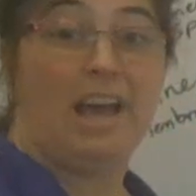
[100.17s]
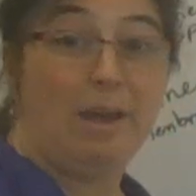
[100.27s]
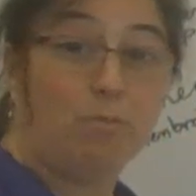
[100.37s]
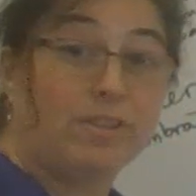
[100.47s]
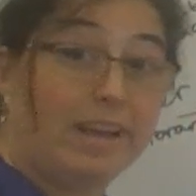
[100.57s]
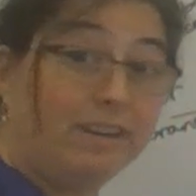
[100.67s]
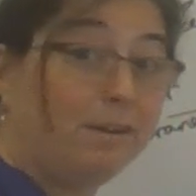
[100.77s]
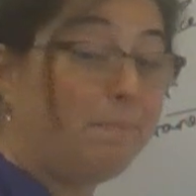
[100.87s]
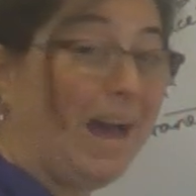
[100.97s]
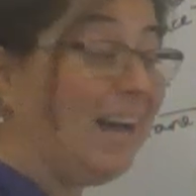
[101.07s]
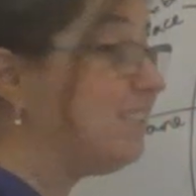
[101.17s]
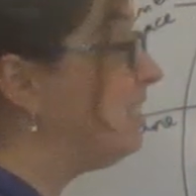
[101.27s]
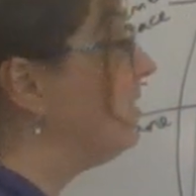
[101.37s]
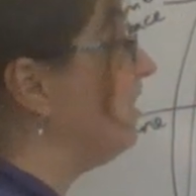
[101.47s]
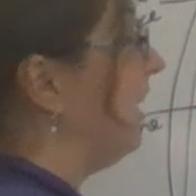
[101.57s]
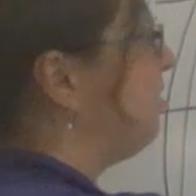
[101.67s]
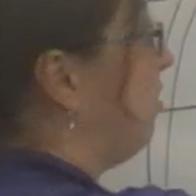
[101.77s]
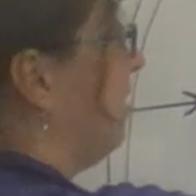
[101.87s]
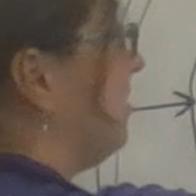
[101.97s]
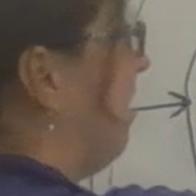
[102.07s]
And we're then going to pass these electrons